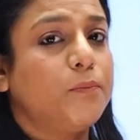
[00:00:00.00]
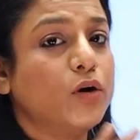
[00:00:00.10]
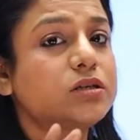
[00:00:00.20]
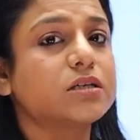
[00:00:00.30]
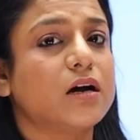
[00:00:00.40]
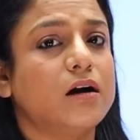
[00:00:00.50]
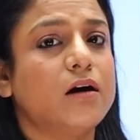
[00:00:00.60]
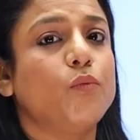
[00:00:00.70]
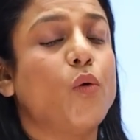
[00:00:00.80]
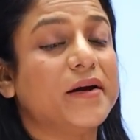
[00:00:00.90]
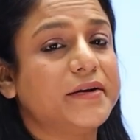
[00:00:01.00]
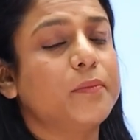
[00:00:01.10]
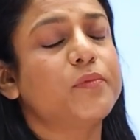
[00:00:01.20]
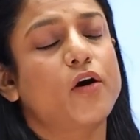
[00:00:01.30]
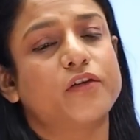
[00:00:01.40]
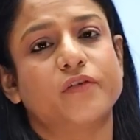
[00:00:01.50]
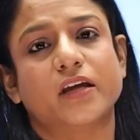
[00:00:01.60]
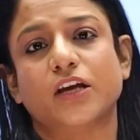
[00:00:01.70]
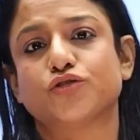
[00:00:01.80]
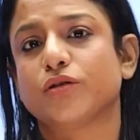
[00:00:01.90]
put a water
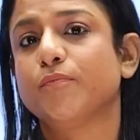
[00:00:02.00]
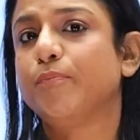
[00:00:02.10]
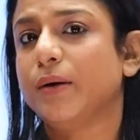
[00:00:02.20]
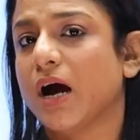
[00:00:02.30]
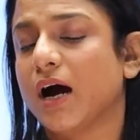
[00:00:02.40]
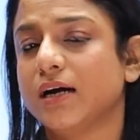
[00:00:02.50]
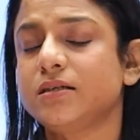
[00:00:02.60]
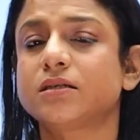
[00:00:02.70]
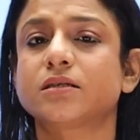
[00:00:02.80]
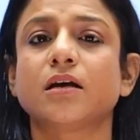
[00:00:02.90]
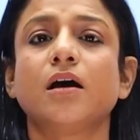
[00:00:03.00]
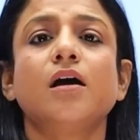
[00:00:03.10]
purification plant,